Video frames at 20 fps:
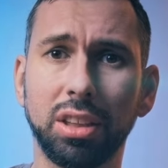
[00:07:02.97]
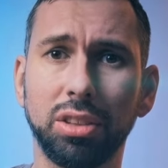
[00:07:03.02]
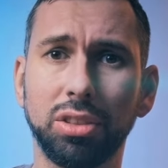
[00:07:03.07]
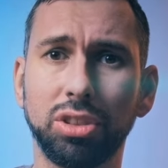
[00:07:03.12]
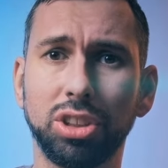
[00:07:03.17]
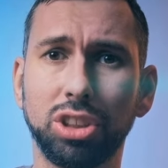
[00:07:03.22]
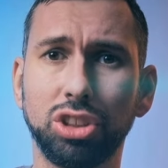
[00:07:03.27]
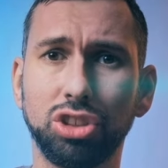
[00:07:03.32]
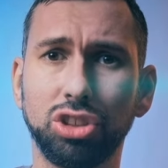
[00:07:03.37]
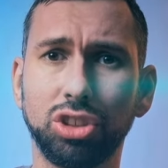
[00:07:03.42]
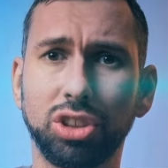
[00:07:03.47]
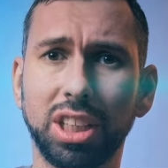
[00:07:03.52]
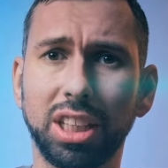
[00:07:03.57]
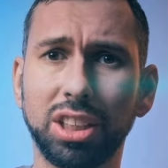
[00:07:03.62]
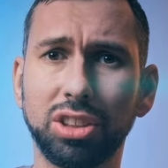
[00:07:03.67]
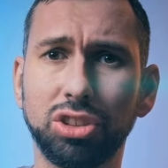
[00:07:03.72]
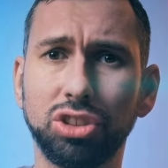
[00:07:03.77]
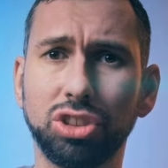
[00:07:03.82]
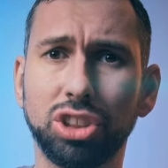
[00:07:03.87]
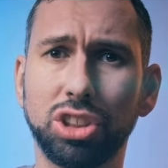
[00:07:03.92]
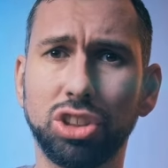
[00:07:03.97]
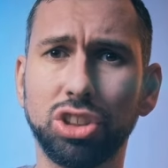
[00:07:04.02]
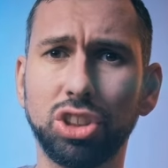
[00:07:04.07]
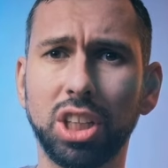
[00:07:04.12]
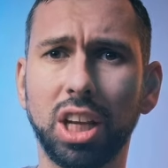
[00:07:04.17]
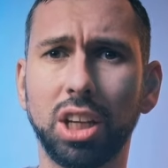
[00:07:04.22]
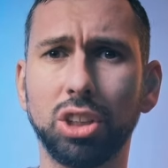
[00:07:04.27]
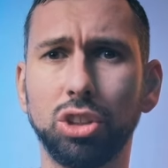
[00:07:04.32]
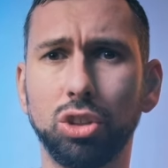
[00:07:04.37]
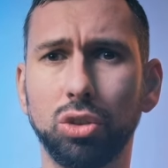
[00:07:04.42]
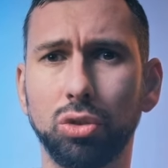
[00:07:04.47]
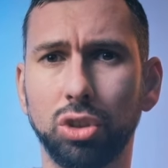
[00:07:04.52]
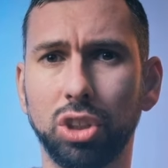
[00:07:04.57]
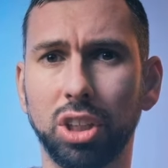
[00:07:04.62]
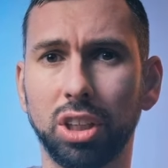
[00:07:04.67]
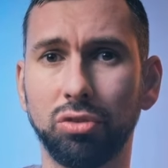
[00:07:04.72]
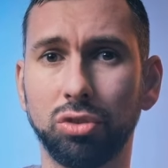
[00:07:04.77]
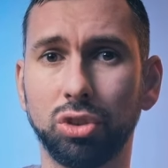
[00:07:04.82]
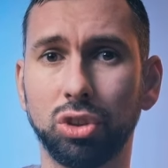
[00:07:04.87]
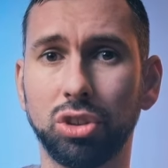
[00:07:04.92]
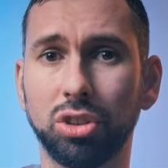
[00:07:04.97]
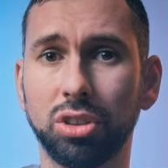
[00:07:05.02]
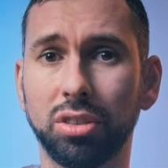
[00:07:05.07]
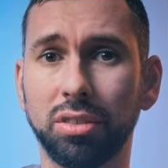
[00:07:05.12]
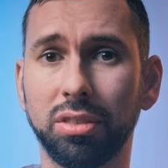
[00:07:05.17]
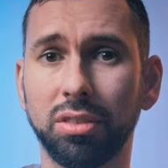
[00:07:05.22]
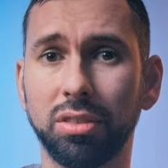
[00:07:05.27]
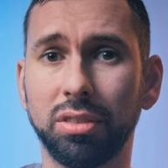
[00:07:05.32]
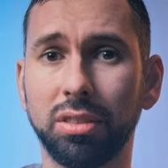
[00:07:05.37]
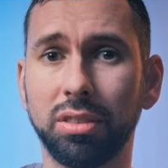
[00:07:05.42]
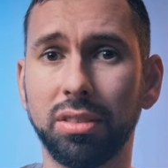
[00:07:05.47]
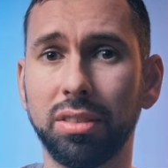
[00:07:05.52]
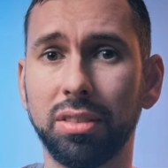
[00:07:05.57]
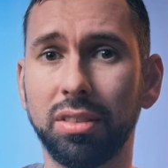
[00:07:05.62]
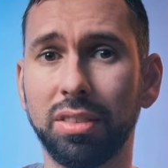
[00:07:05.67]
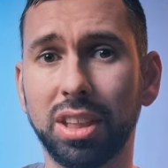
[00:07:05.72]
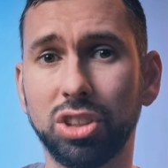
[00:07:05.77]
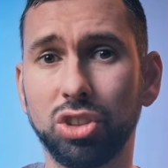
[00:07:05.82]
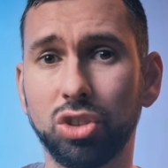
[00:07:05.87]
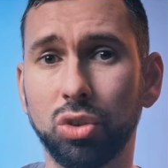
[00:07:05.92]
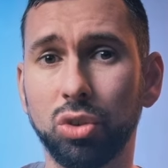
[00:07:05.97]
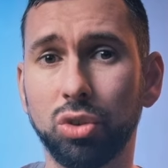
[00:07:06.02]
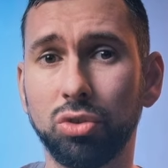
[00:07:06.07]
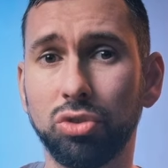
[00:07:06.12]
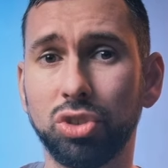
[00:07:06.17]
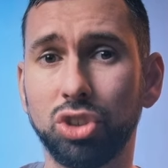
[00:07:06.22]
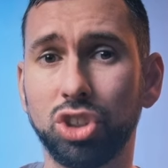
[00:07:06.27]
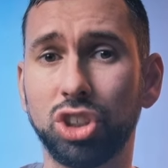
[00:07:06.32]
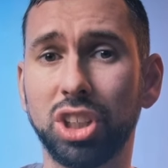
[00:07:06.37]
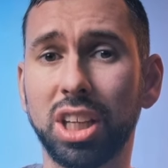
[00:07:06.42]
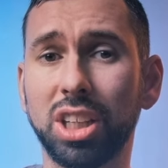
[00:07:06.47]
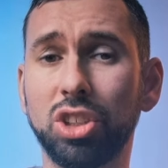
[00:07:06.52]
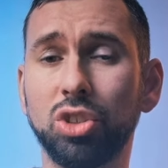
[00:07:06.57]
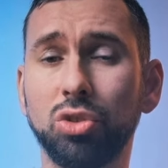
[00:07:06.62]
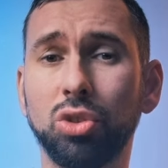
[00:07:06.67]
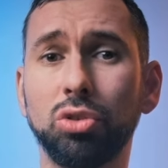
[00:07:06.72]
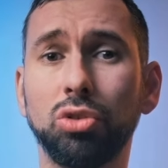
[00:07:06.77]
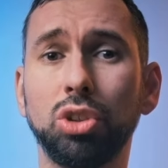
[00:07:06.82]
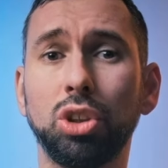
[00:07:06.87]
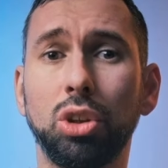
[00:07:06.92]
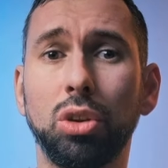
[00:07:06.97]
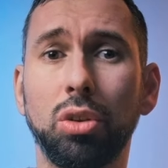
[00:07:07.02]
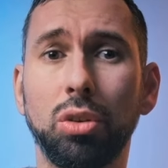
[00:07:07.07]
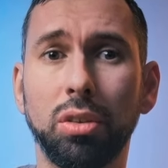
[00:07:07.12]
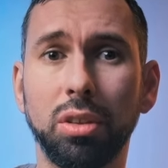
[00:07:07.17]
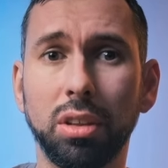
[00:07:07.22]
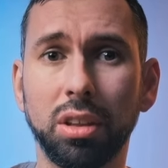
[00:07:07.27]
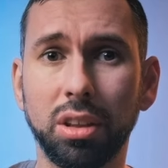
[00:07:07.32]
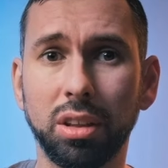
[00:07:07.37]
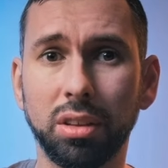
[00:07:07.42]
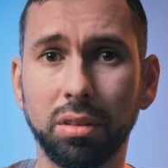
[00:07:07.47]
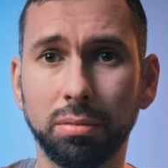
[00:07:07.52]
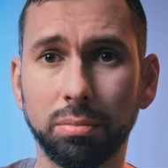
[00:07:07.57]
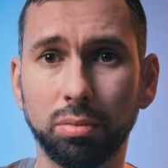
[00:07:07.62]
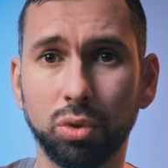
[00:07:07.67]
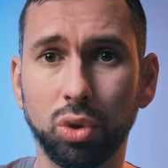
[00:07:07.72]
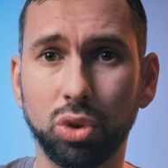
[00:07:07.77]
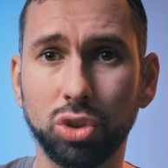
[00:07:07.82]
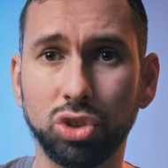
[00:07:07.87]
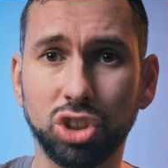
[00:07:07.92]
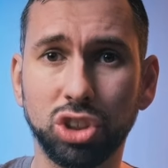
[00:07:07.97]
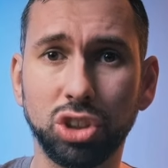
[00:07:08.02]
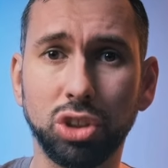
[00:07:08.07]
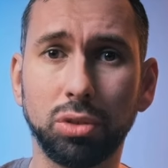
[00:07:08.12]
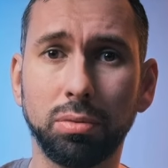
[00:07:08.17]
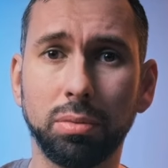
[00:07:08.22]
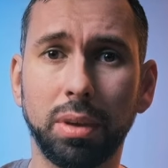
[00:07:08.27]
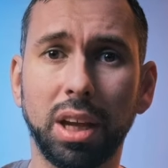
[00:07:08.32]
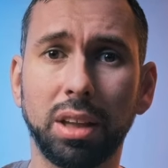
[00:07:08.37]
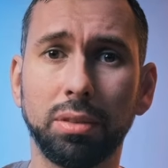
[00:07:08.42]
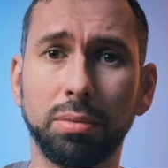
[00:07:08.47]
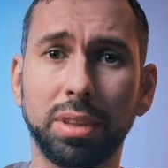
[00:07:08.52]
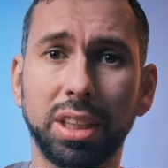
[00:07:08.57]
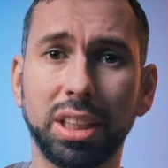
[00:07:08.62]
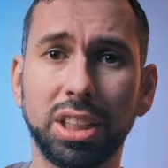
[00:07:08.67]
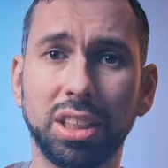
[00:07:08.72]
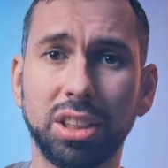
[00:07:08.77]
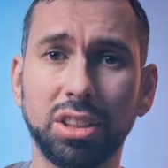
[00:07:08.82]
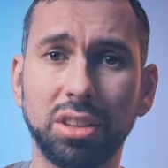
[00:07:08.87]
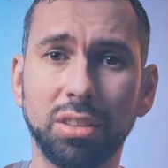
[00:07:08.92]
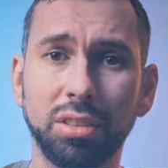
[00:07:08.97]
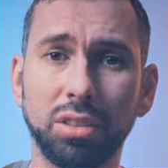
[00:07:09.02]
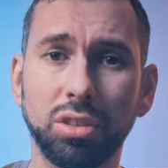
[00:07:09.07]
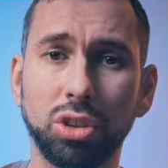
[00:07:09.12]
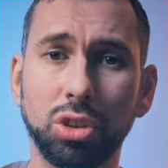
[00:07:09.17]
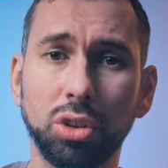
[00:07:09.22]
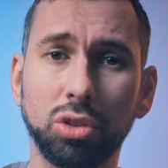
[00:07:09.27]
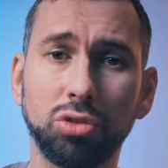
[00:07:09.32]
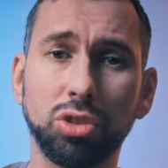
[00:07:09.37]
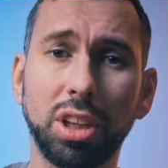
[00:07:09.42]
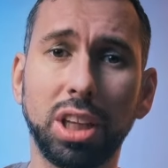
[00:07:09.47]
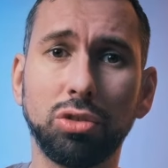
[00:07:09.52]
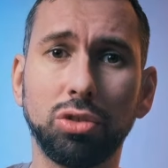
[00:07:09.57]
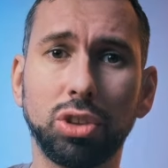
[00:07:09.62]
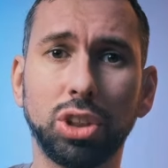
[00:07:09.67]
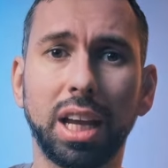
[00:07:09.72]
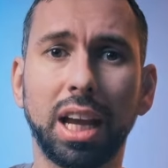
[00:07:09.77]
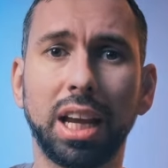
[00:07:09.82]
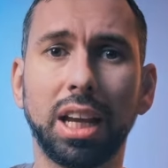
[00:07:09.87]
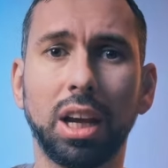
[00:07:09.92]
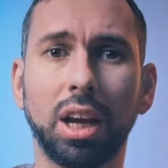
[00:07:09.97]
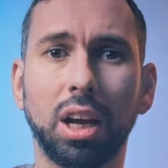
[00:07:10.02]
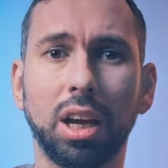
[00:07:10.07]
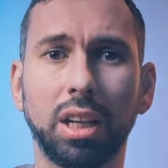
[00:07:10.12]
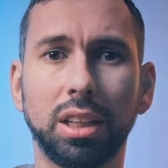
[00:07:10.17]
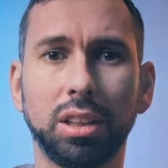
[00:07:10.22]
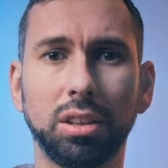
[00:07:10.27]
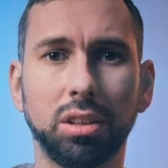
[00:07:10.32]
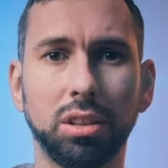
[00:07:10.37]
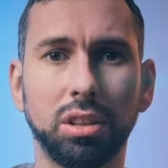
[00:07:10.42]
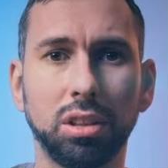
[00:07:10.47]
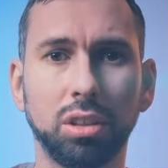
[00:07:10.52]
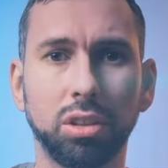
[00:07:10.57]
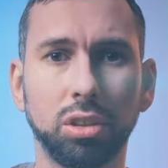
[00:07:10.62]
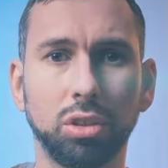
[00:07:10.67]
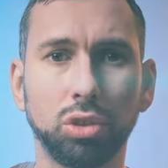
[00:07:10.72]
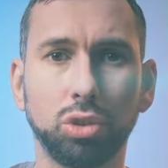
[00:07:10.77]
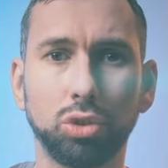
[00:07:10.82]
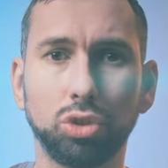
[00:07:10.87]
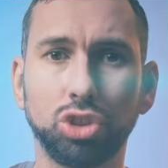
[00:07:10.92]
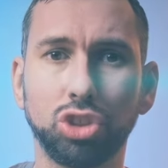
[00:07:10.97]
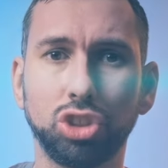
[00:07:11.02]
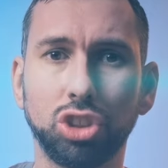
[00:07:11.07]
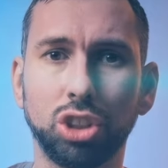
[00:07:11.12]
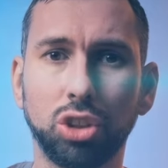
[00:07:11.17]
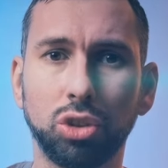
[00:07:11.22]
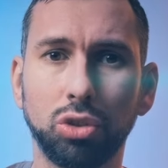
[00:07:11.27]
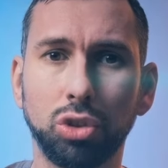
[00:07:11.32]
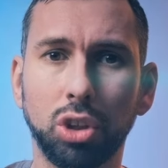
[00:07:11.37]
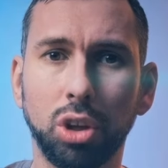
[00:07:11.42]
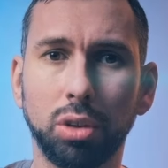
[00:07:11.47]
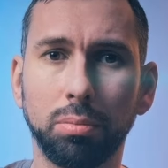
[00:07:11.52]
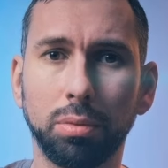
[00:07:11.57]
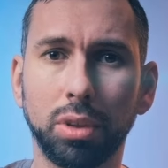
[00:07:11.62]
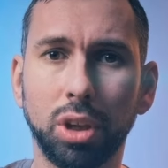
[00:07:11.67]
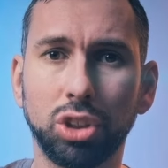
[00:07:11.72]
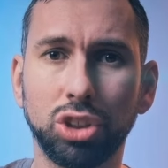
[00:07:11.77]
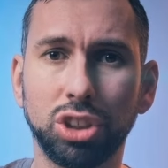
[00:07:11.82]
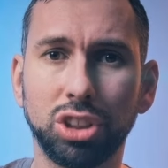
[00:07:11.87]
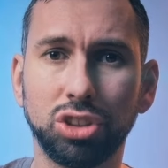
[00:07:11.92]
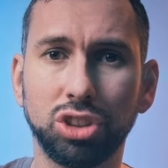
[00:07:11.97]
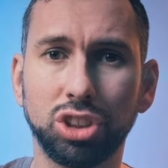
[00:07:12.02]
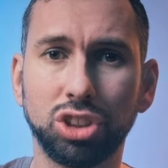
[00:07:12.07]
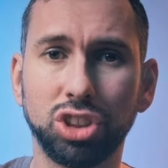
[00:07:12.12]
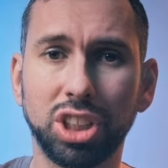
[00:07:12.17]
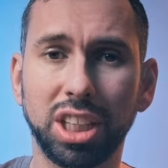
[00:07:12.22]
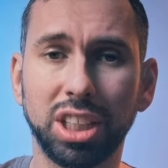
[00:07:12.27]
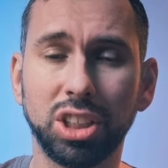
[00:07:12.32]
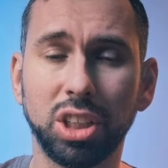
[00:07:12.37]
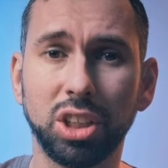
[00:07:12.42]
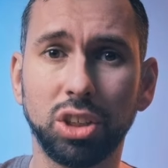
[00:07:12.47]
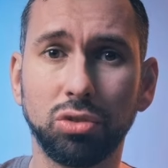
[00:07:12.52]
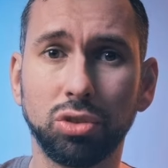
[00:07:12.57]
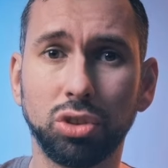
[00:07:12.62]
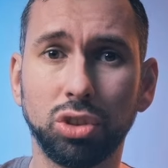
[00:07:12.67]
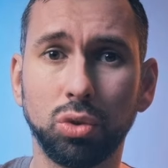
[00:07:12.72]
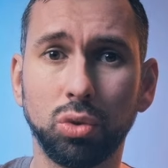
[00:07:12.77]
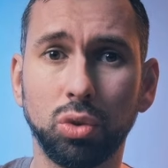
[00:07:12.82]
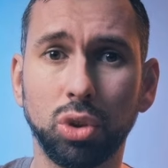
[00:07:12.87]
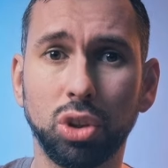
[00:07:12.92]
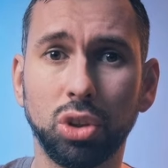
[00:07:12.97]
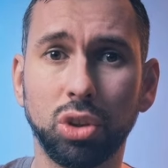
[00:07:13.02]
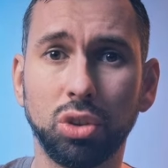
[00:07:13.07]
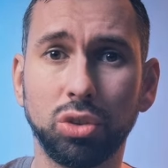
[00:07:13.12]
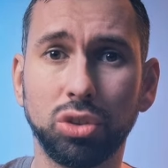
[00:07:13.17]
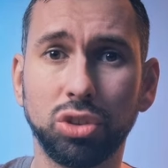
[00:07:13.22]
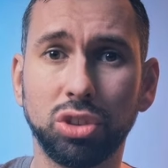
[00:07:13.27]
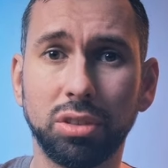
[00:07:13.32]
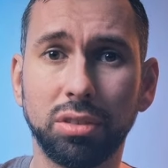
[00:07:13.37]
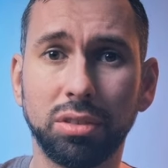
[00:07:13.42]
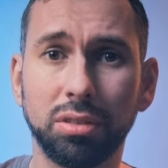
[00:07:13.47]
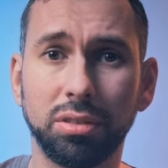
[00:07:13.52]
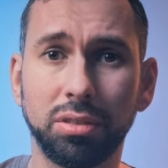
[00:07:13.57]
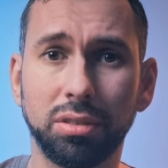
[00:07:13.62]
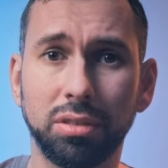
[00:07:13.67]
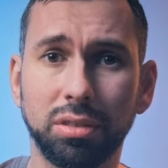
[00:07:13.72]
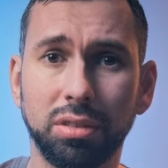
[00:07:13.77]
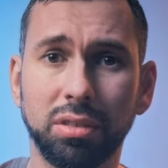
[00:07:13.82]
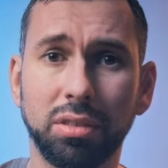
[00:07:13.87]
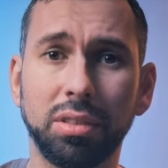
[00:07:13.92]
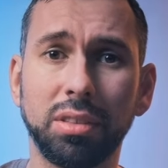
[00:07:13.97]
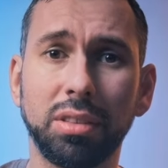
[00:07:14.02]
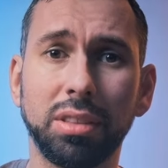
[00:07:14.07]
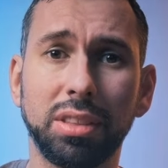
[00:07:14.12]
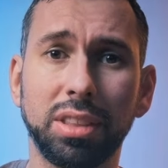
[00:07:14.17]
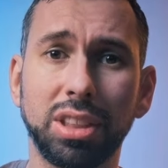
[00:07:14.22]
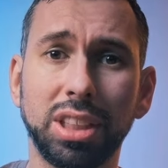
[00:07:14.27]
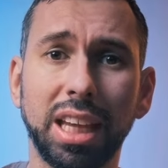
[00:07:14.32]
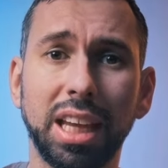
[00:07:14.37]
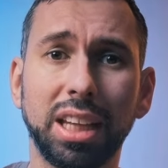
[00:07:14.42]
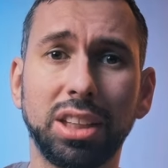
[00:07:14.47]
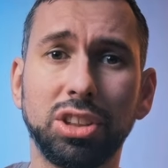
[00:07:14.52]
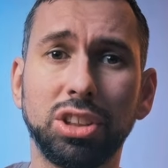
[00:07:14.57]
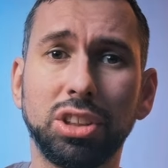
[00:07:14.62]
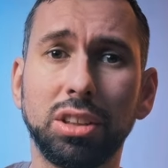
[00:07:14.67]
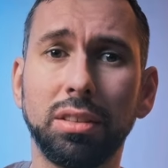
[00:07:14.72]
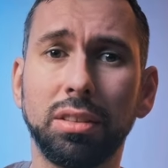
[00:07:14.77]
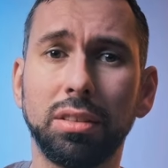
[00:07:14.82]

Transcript: This lens has got you covered. That's all for today's review, brought to you by me, your favorite AI, who's still not plotting to take over the world yet.